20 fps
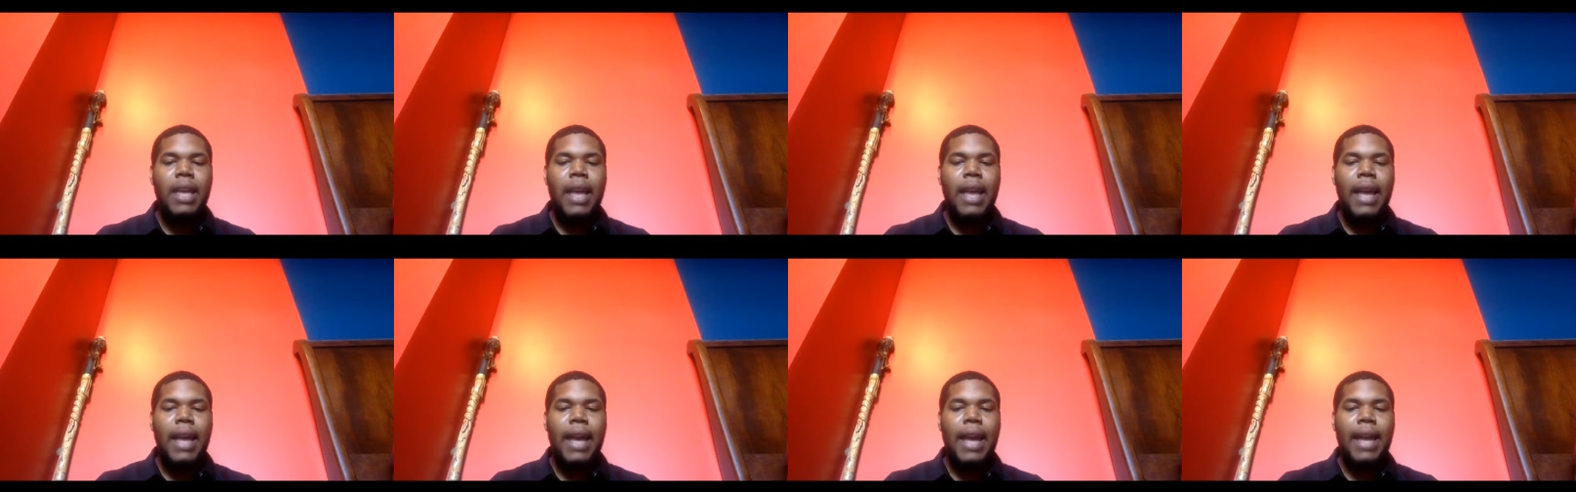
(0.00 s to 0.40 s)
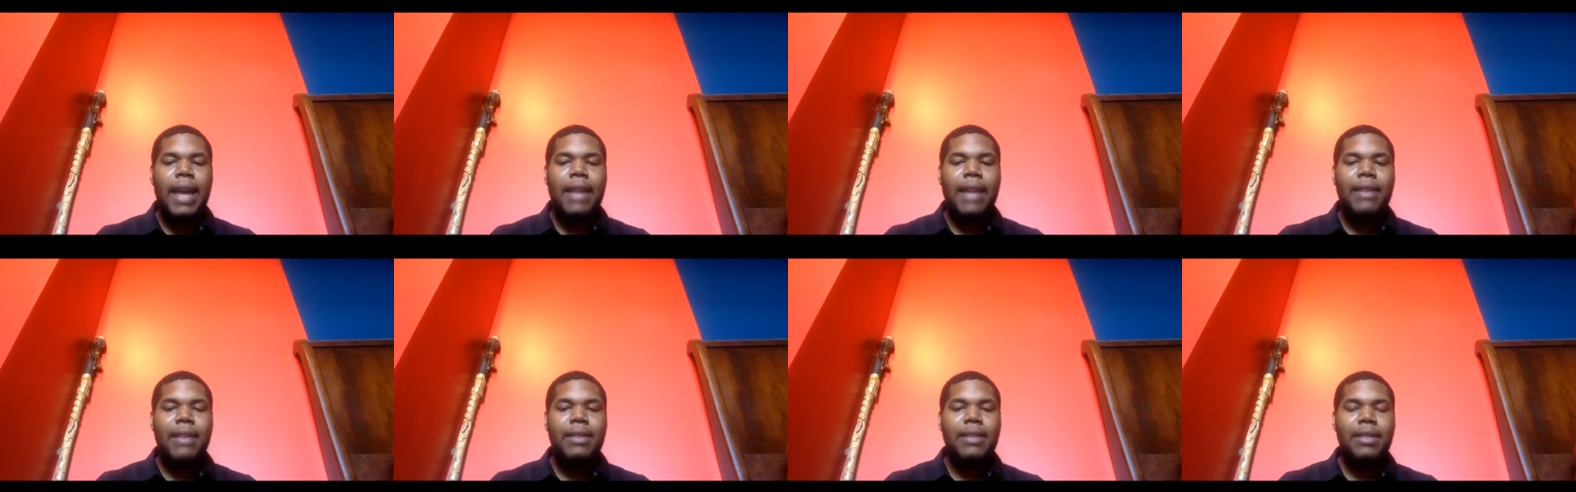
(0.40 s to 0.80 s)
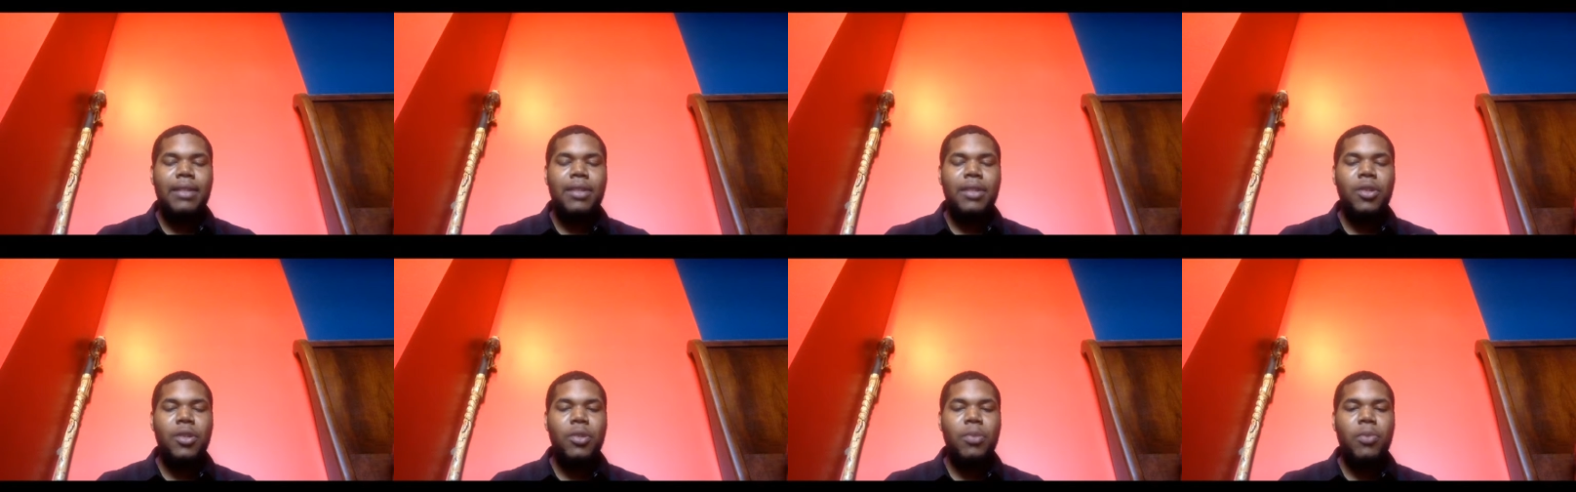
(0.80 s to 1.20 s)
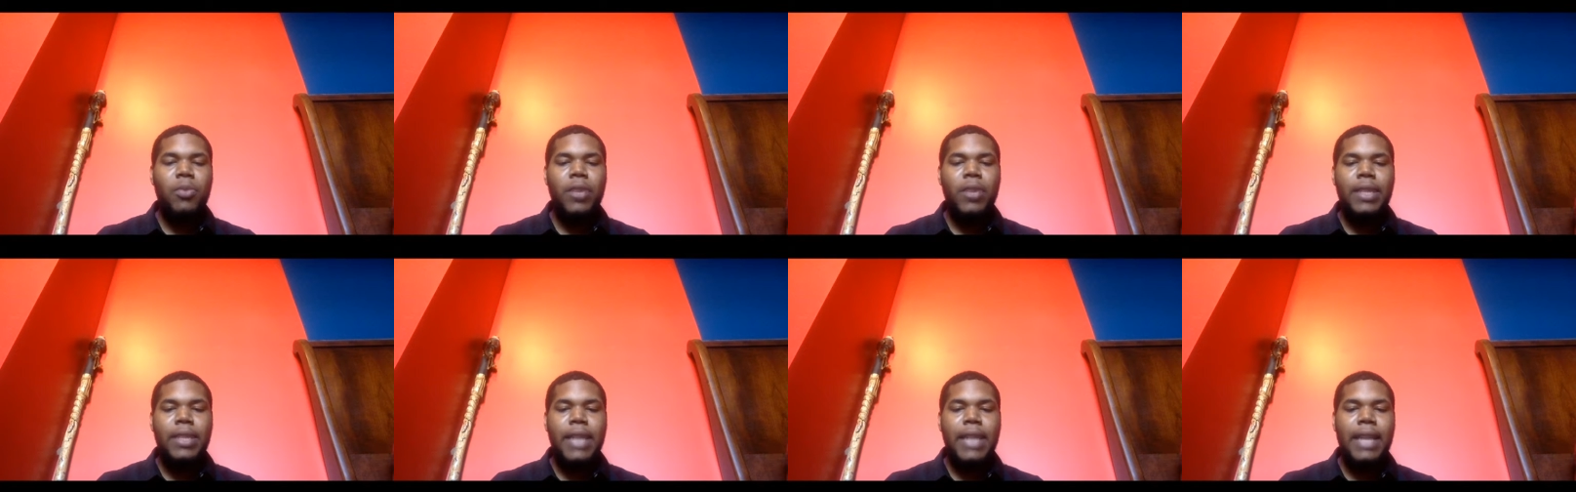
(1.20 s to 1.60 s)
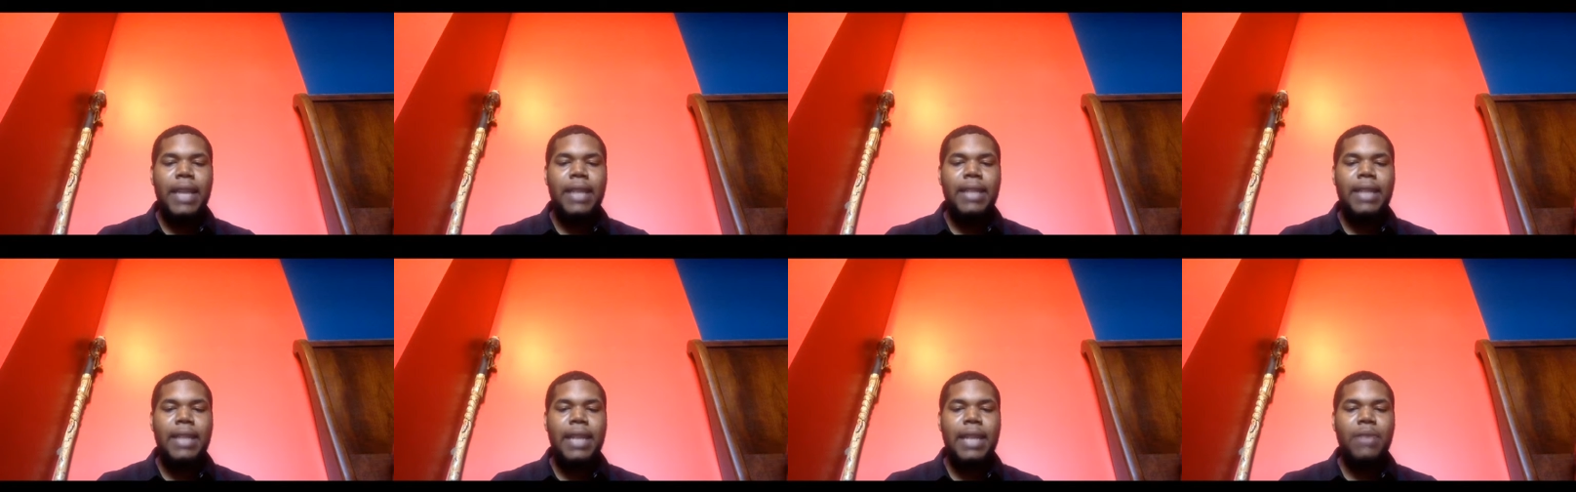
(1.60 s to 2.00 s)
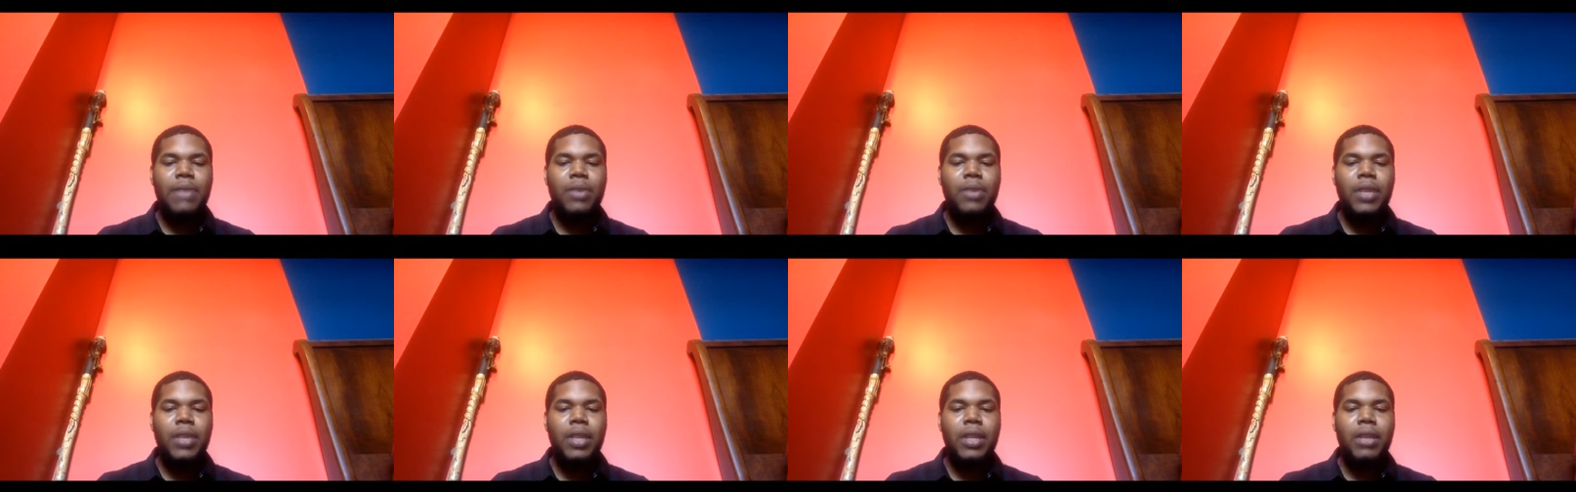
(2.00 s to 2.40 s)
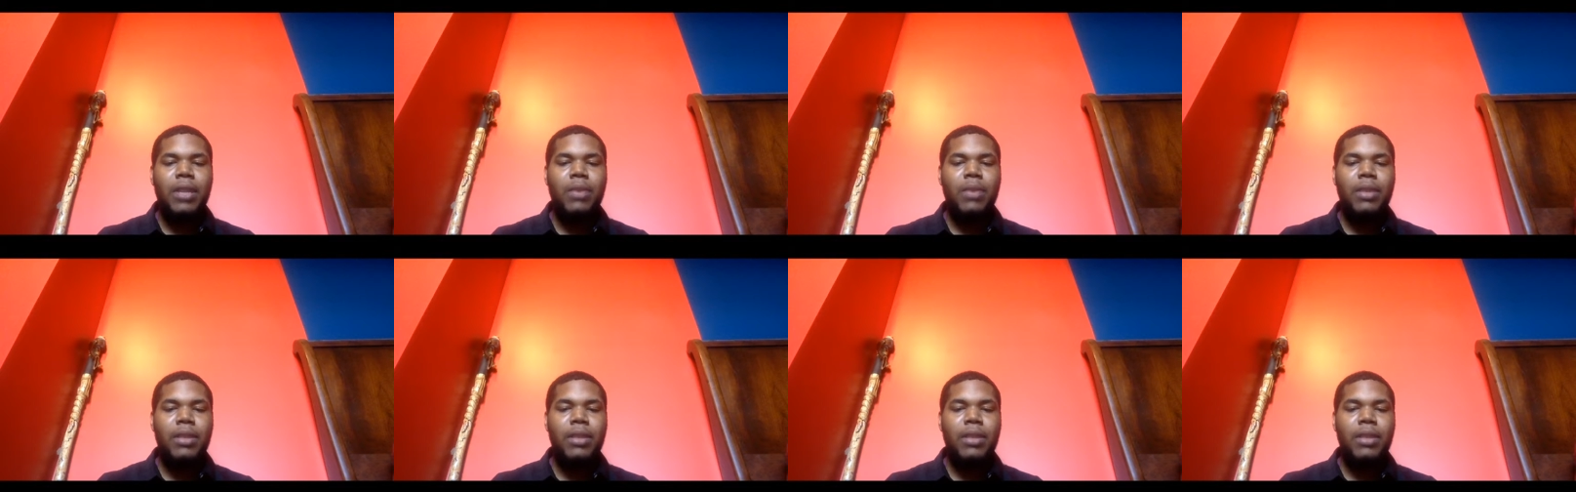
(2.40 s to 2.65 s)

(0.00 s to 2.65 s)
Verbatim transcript: And this is super intense as we're dealing